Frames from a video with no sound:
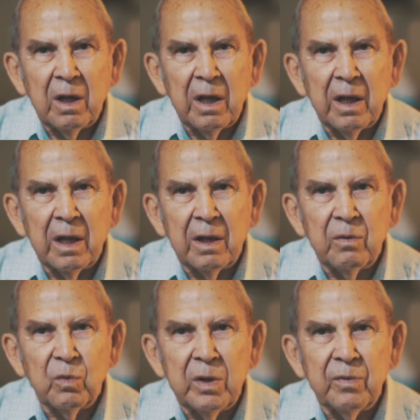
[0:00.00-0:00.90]

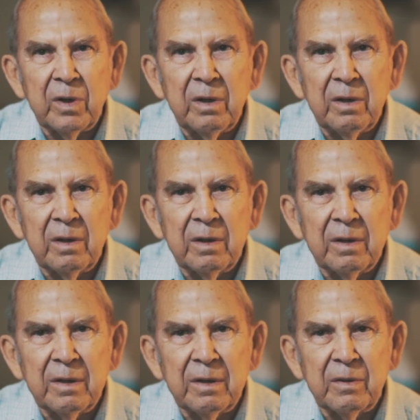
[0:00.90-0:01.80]
And we
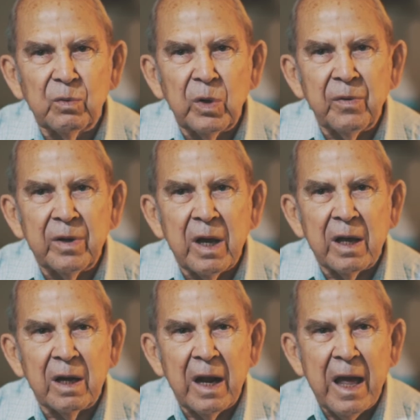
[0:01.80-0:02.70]
were
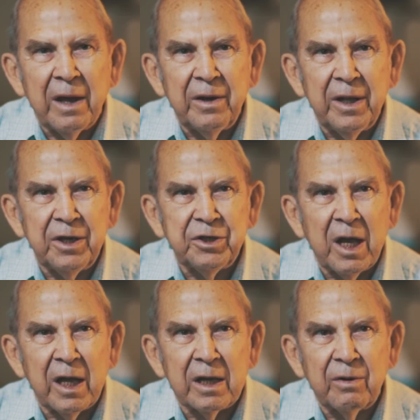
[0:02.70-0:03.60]
not allowed to
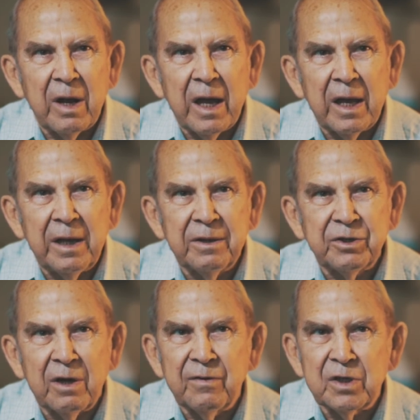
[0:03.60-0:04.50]
hitchhike a ride.
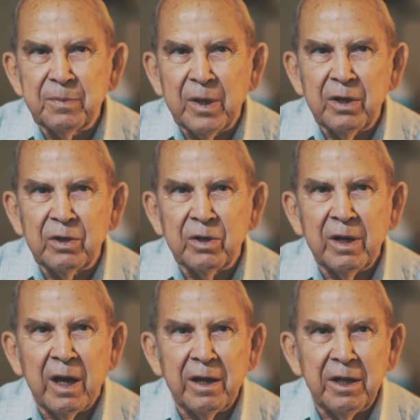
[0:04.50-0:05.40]
Servicemen could
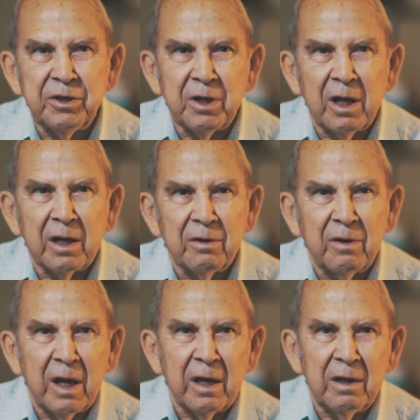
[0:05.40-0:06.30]
not hitchhike a
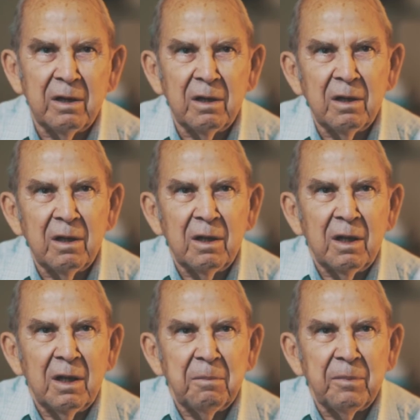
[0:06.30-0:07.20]
ride.
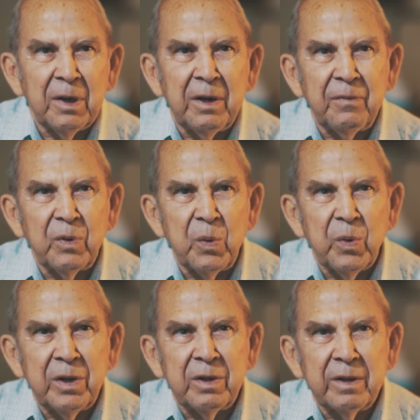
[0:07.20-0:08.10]
But if we
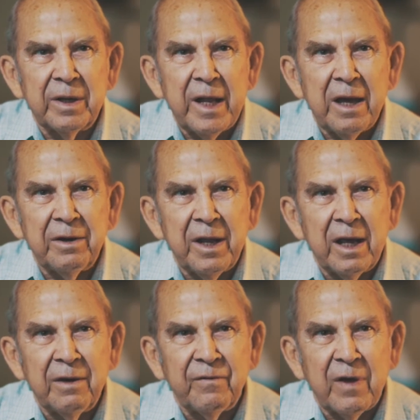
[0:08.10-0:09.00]
went to the
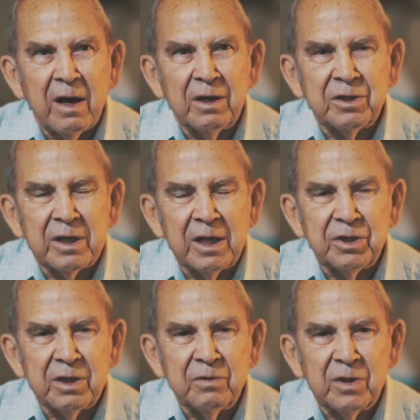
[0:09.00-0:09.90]
downtown fire
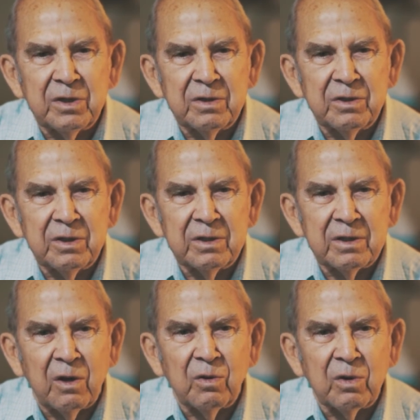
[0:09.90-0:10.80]
station, which is just on